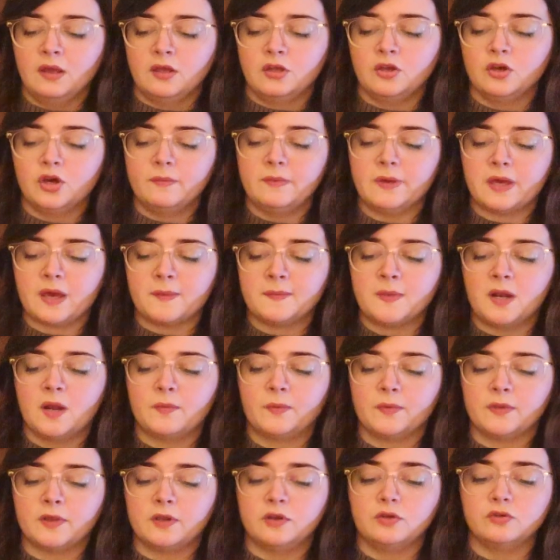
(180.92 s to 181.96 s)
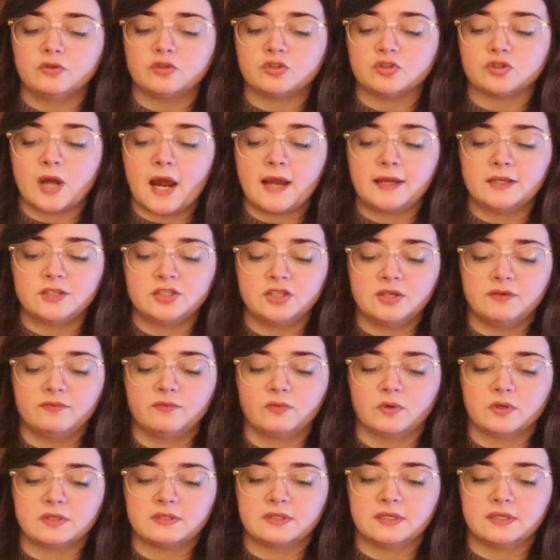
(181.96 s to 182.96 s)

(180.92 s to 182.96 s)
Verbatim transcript: You could be coming up with a new strategy for